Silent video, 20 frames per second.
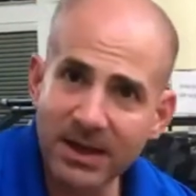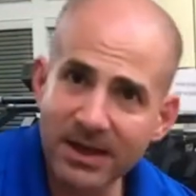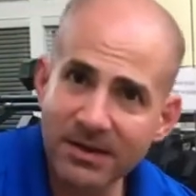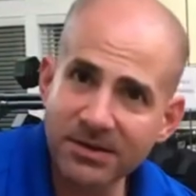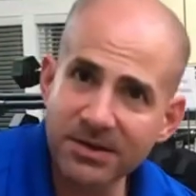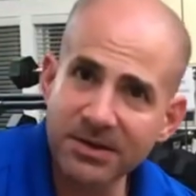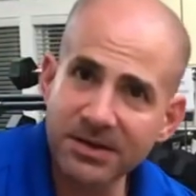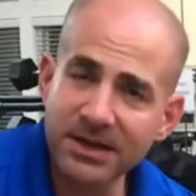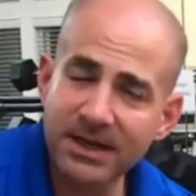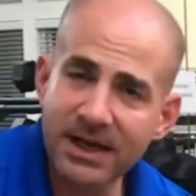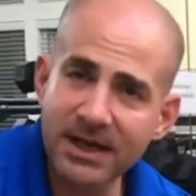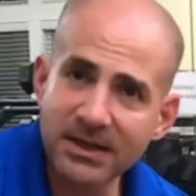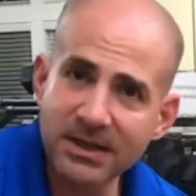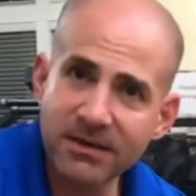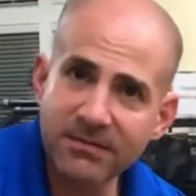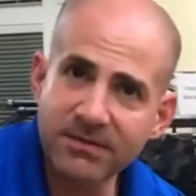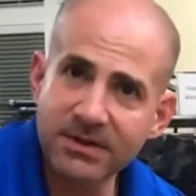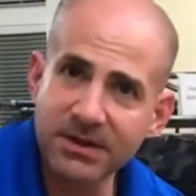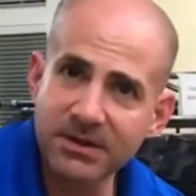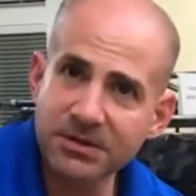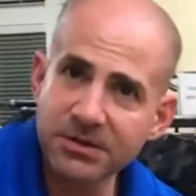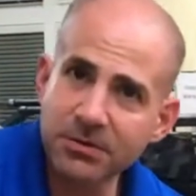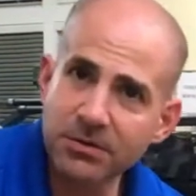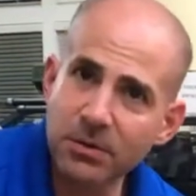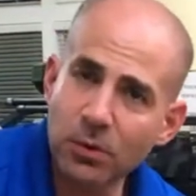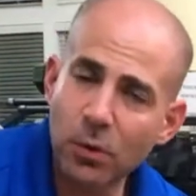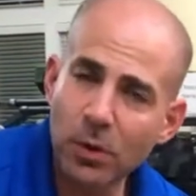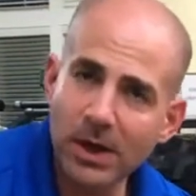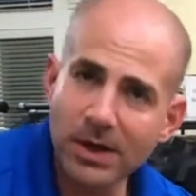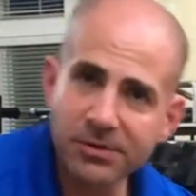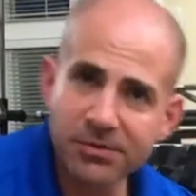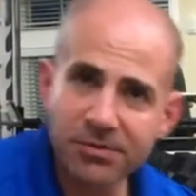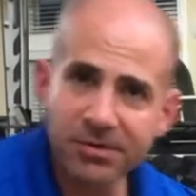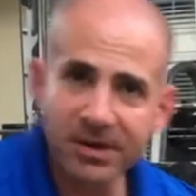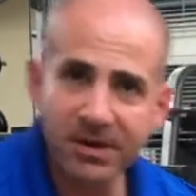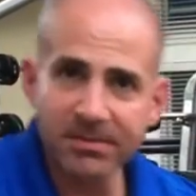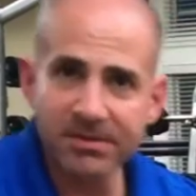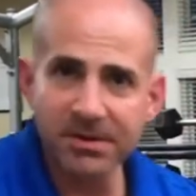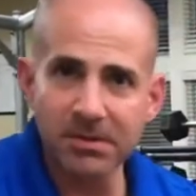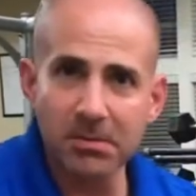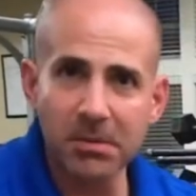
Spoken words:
band is connective tissue, the quadriceps